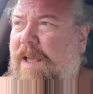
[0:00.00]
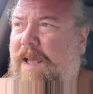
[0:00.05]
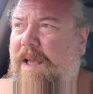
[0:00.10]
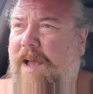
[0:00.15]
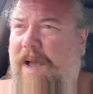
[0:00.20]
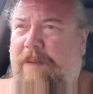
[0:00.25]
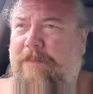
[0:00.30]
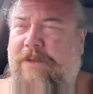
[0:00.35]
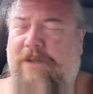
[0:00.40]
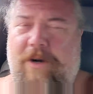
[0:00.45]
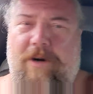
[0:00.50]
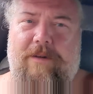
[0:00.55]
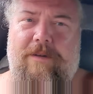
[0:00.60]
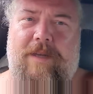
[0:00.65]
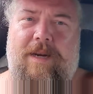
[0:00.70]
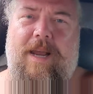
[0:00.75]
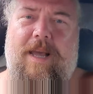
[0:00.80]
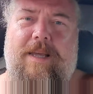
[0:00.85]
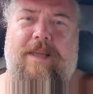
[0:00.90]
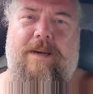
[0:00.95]
I'm certainly
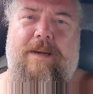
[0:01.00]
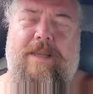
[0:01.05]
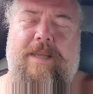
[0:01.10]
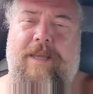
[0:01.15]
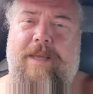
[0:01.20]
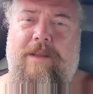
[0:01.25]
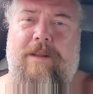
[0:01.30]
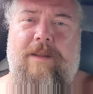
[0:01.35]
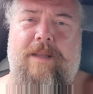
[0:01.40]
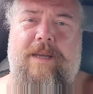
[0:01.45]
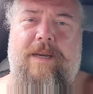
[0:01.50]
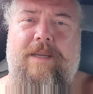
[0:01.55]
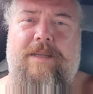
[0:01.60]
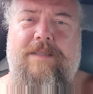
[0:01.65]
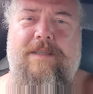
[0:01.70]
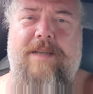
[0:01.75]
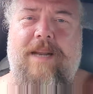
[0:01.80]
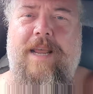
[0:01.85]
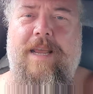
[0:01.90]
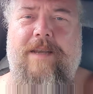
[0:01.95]
not going to kill any
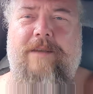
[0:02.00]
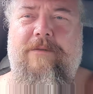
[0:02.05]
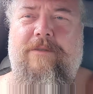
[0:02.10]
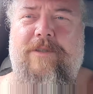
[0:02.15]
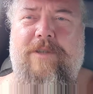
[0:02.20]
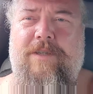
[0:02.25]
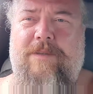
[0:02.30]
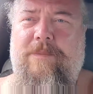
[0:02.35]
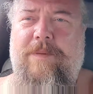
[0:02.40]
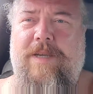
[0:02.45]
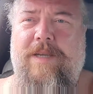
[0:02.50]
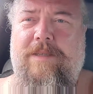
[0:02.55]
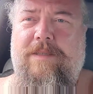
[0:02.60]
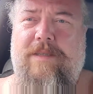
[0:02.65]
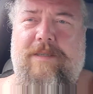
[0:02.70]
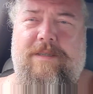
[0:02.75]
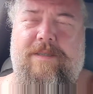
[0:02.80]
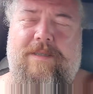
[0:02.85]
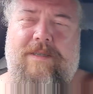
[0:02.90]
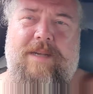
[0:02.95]
snake just because
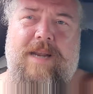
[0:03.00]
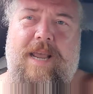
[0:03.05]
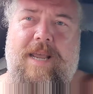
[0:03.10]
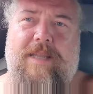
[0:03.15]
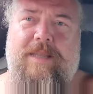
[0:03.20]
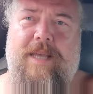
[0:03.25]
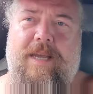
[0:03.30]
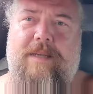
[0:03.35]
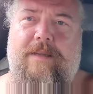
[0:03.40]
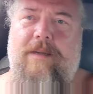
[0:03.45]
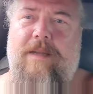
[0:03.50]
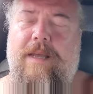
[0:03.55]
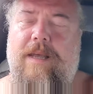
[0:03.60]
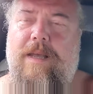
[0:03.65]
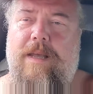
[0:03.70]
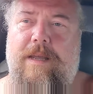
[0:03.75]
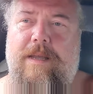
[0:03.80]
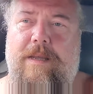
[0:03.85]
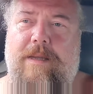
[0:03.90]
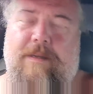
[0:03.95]
it's a snake.
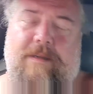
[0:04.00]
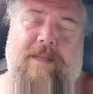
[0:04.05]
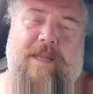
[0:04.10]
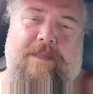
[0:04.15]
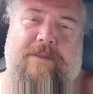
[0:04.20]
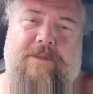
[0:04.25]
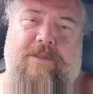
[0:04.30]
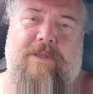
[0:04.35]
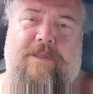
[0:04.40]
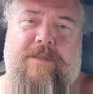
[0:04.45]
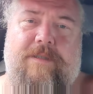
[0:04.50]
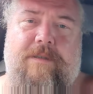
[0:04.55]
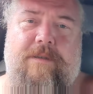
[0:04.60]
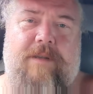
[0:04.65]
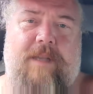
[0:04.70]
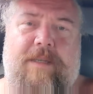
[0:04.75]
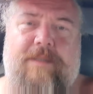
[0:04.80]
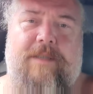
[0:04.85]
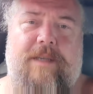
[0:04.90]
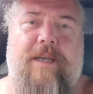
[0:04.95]

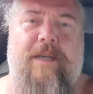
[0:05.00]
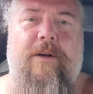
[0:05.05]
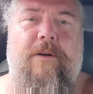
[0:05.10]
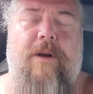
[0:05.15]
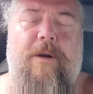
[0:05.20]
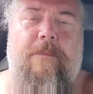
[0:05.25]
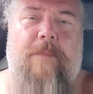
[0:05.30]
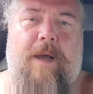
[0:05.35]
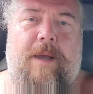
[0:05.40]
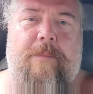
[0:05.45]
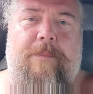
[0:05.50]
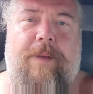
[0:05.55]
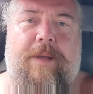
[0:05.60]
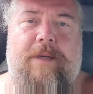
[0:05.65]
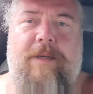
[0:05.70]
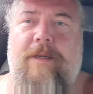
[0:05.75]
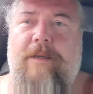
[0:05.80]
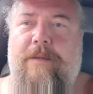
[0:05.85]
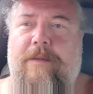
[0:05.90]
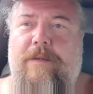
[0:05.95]
That's ignorant in my
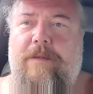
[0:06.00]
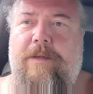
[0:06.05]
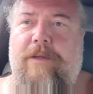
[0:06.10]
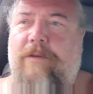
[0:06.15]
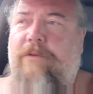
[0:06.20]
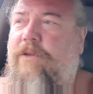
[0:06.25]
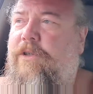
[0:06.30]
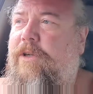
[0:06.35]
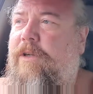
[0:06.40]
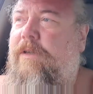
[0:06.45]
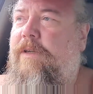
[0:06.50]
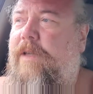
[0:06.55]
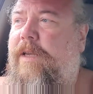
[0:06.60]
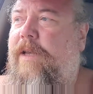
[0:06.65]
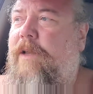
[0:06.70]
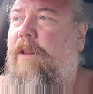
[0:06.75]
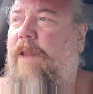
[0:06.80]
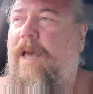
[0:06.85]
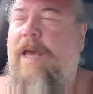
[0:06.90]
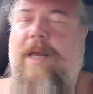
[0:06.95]
opinion. You shouldn't
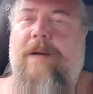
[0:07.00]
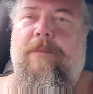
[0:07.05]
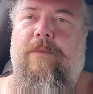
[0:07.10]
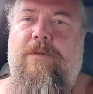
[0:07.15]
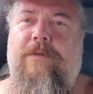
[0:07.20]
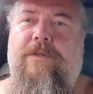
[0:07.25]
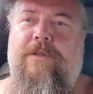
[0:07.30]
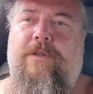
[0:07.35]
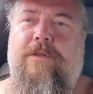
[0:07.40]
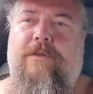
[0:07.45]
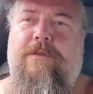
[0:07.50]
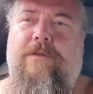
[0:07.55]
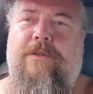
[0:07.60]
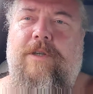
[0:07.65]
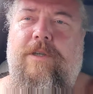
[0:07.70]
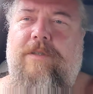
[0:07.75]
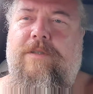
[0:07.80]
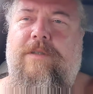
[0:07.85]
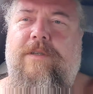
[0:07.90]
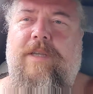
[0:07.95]
kill animals
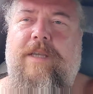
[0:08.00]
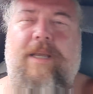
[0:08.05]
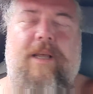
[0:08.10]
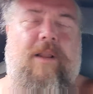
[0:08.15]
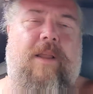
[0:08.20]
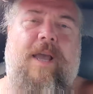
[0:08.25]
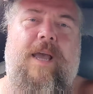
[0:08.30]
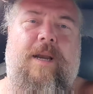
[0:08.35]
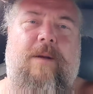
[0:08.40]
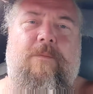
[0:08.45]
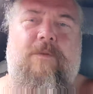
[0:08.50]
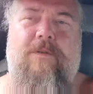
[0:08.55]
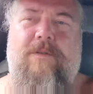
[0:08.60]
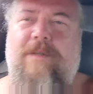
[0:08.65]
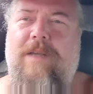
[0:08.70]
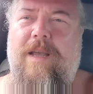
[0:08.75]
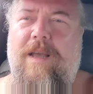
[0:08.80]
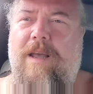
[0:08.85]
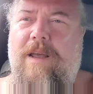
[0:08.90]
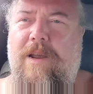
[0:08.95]
just to kill animals,
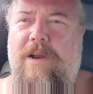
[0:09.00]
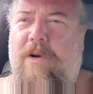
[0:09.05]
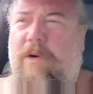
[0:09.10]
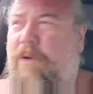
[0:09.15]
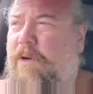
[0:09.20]
or